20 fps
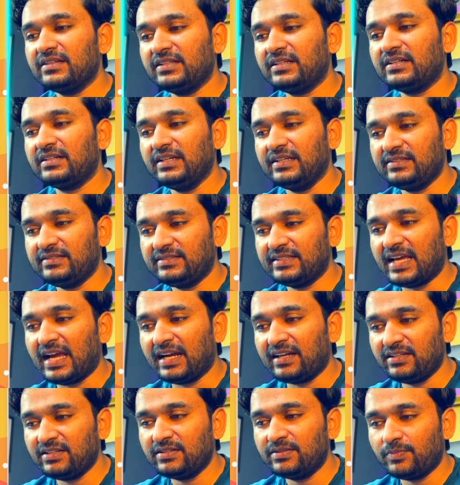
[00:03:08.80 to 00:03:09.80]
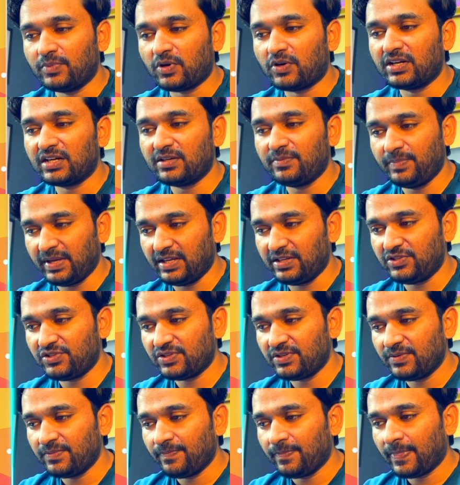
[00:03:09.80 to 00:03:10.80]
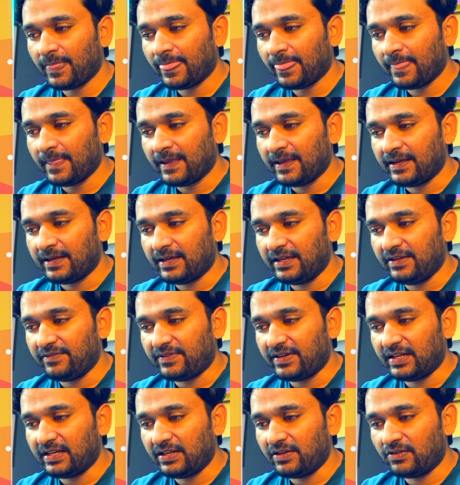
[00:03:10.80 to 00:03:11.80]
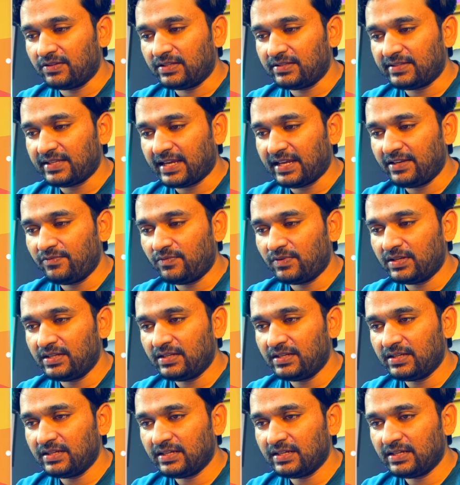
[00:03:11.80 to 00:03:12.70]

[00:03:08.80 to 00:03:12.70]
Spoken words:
the exact product page. If I click on the second one,